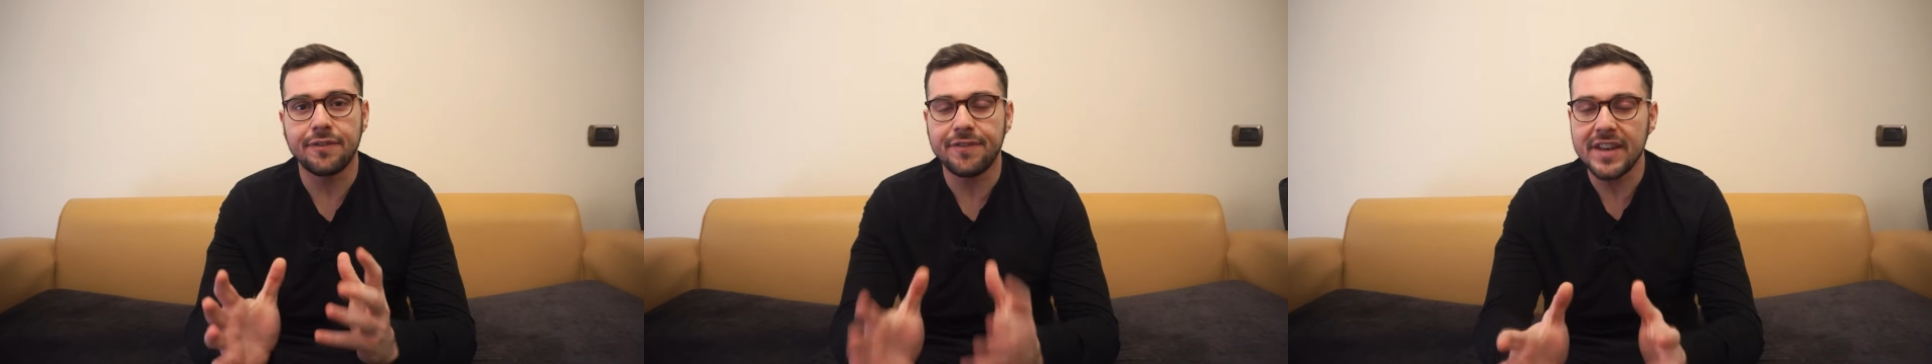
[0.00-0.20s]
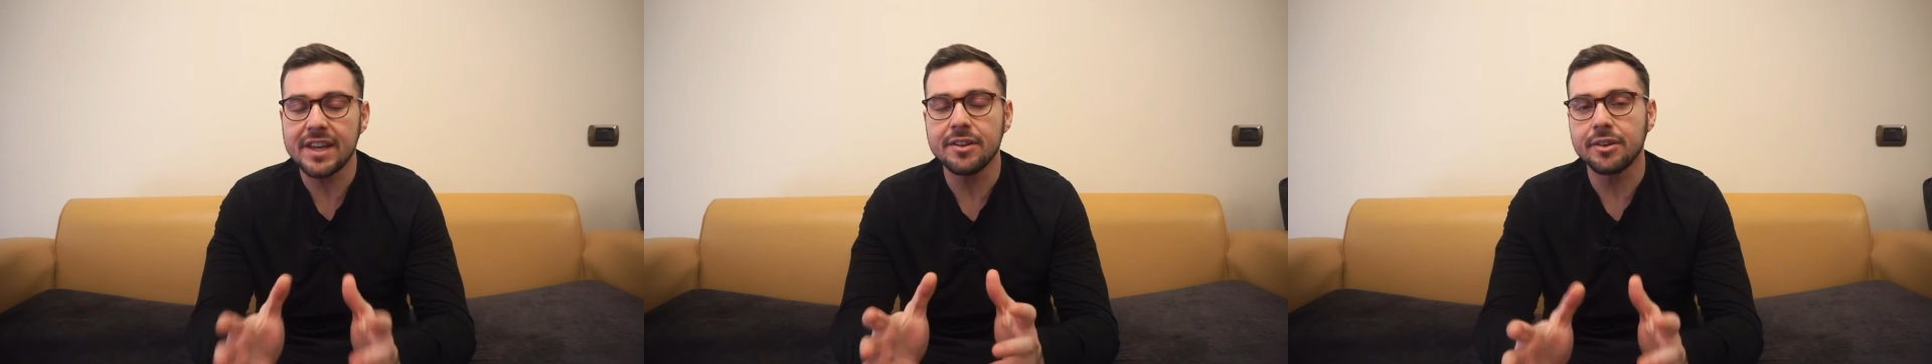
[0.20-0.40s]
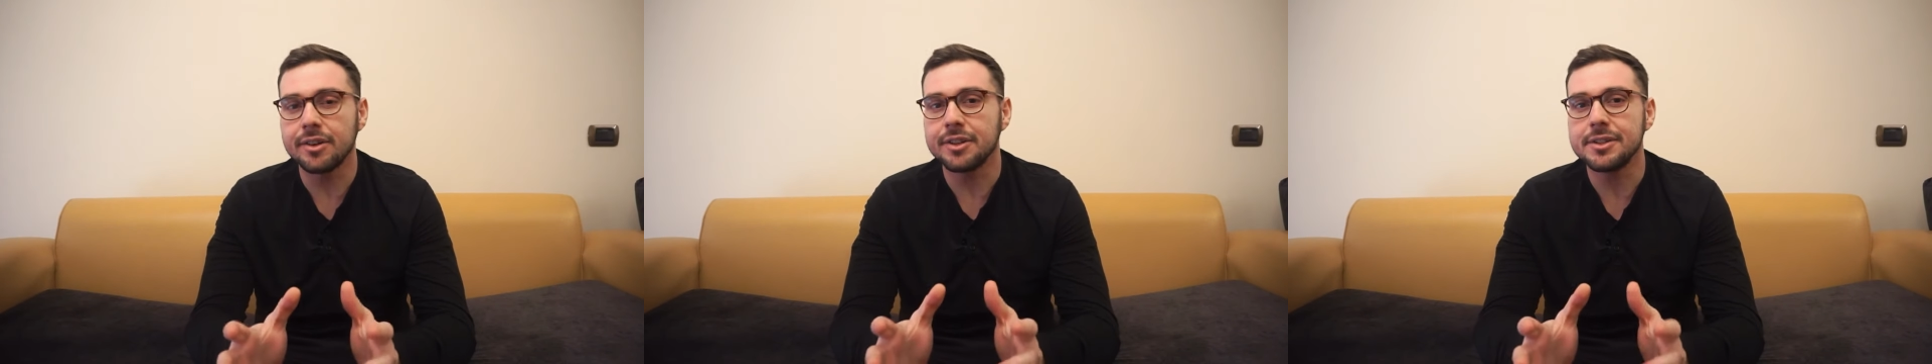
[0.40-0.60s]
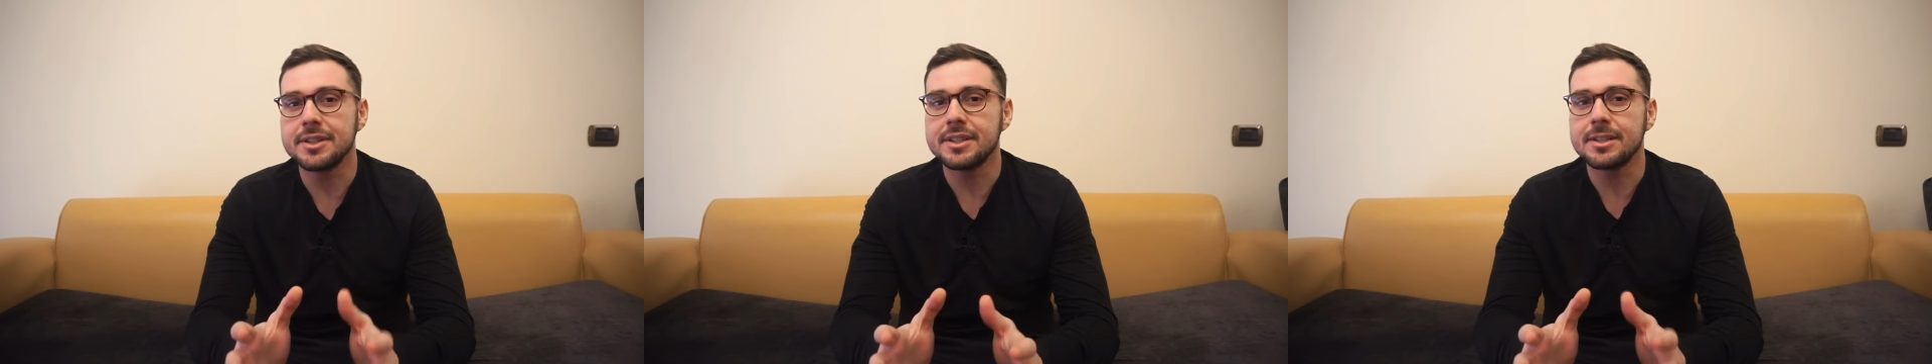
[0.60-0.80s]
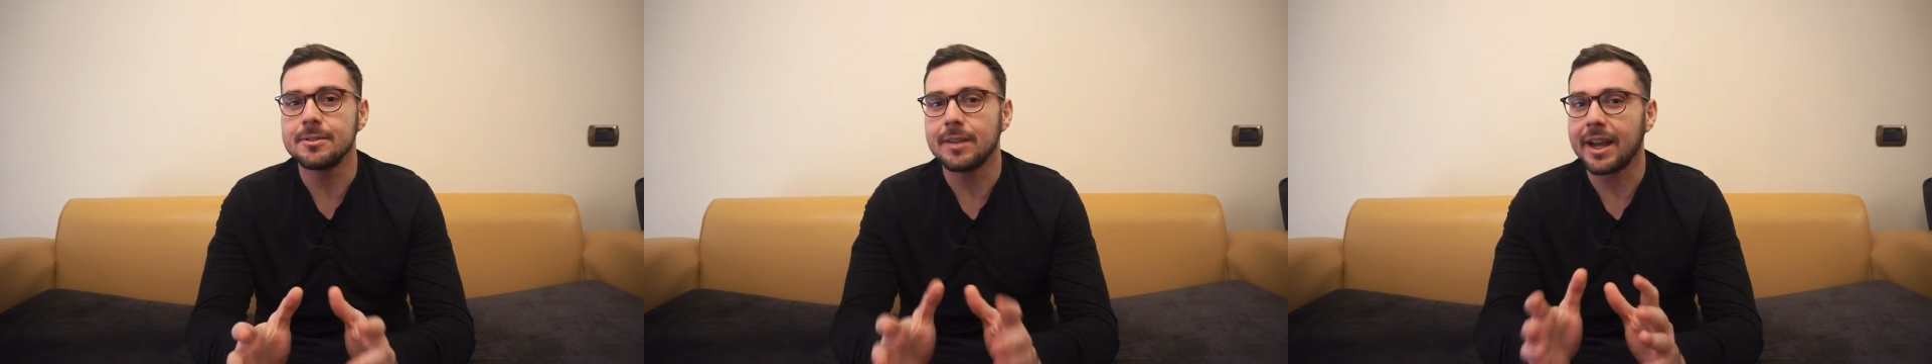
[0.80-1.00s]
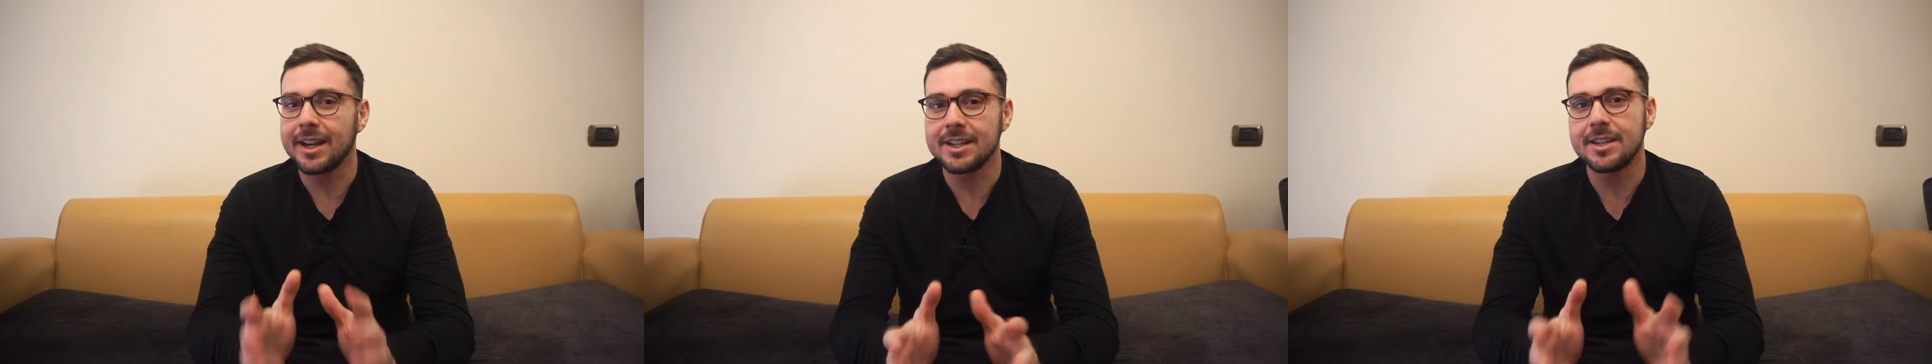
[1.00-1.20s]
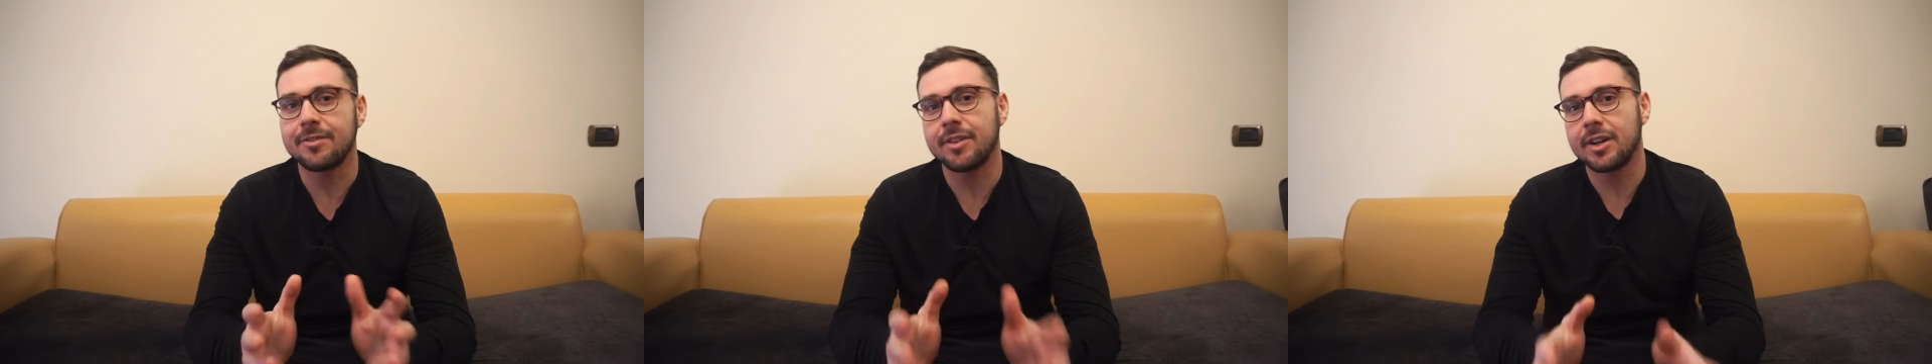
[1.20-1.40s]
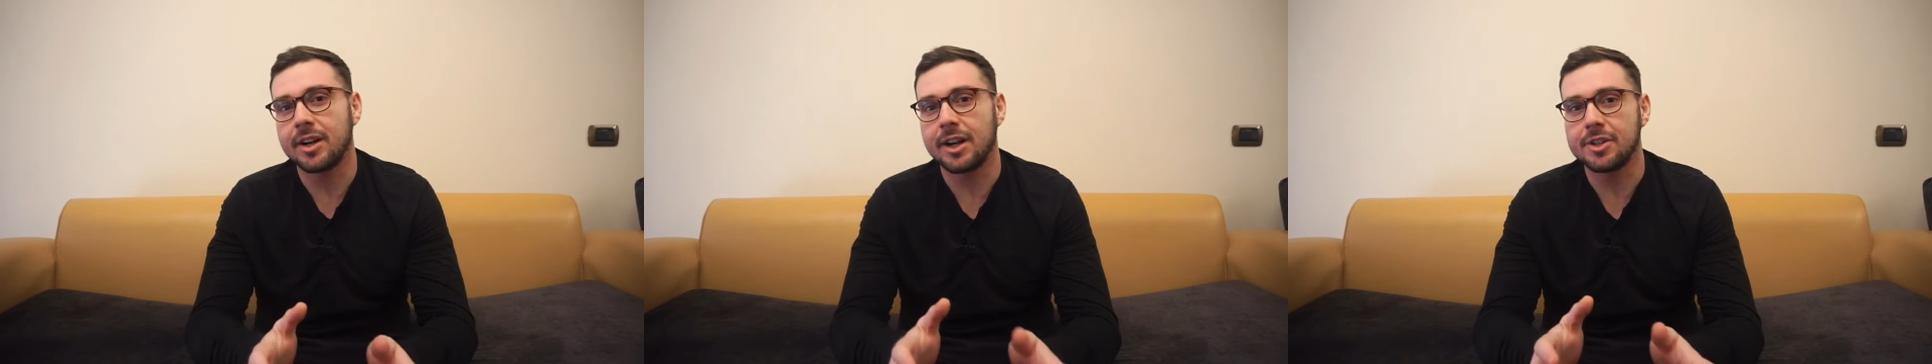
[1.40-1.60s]
feels like a
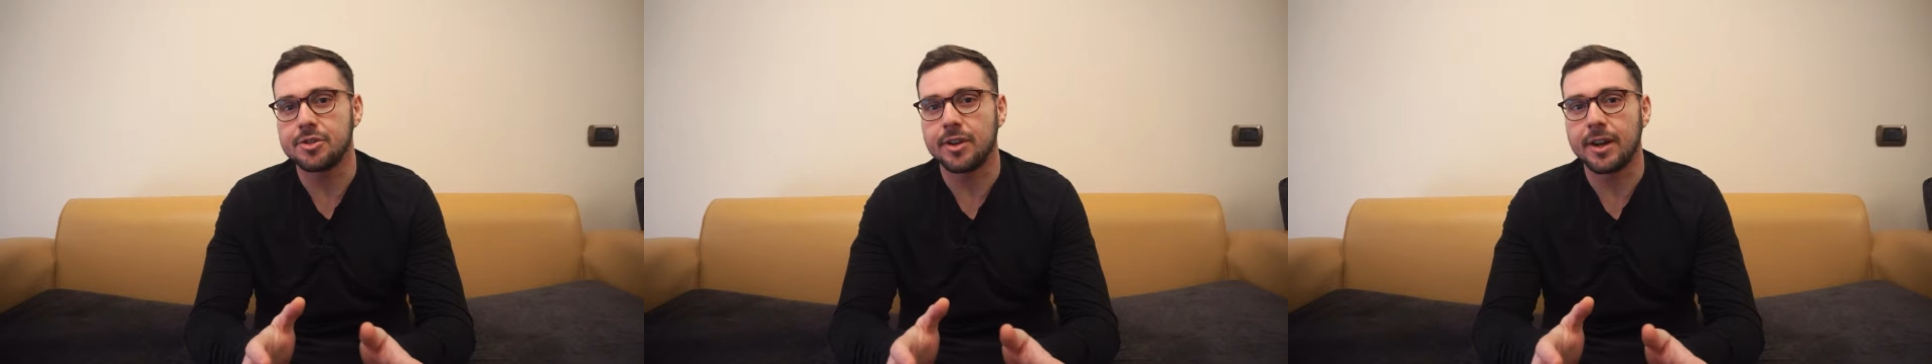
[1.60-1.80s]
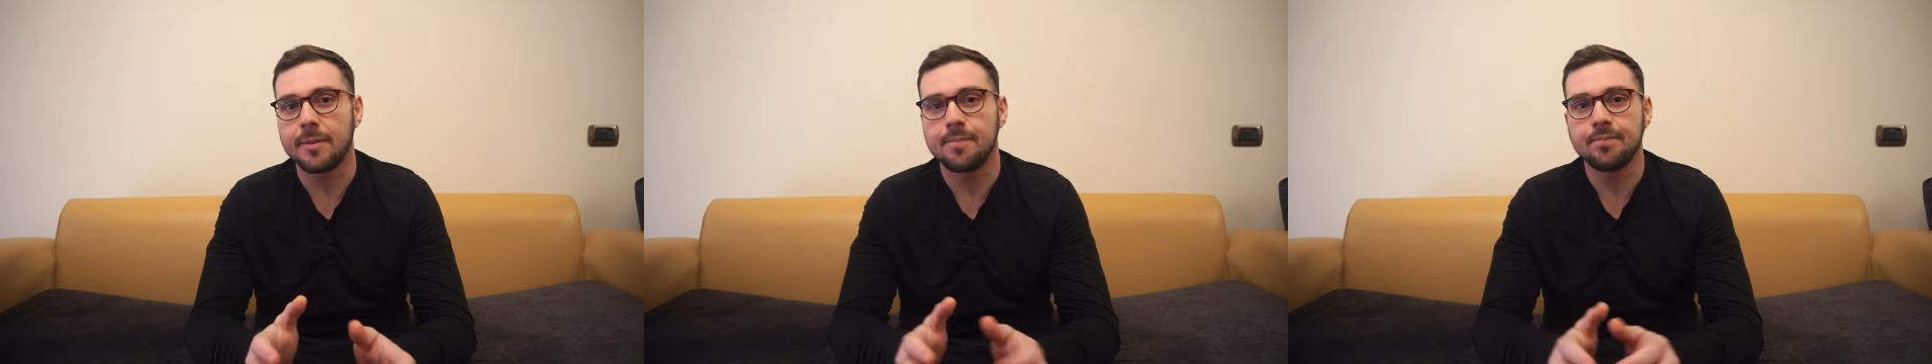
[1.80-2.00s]
different country.